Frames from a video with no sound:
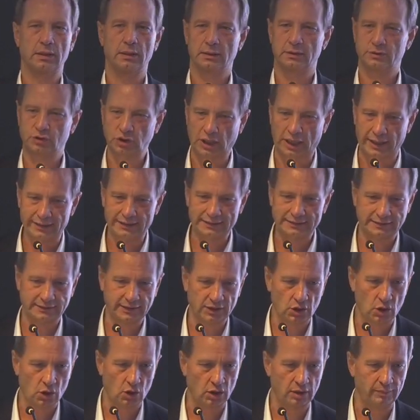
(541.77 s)
China's
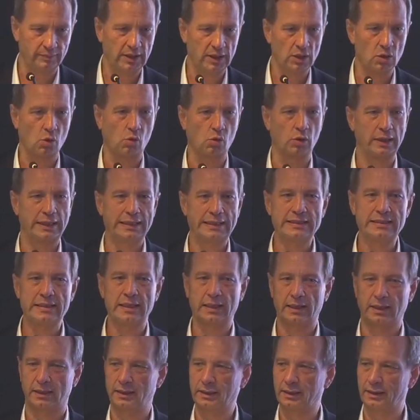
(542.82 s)
economy or
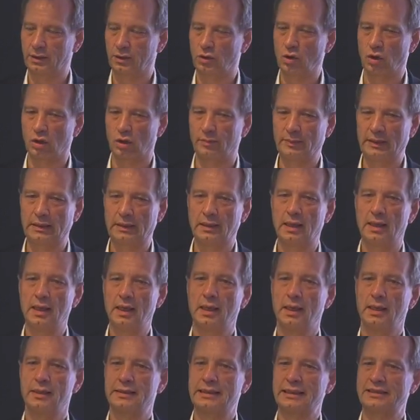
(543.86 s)
India's economy
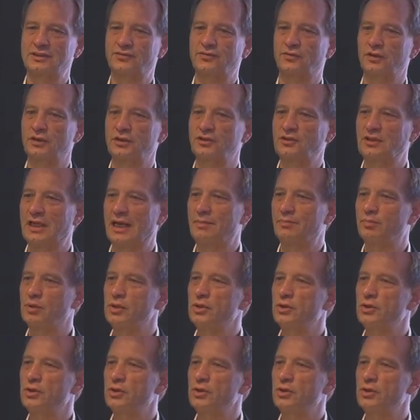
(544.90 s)
does, for example,